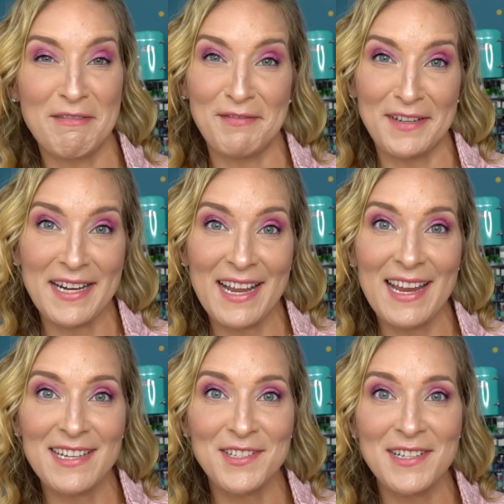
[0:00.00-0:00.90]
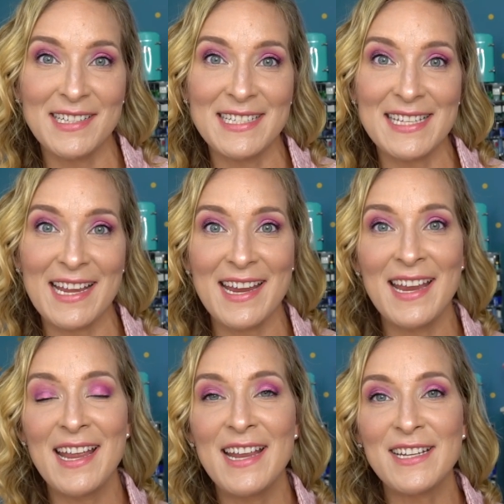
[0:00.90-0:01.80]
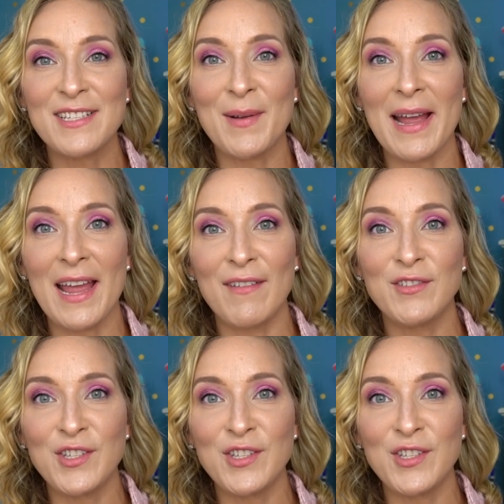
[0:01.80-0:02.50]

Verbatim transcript: the fit I guess you could say so I have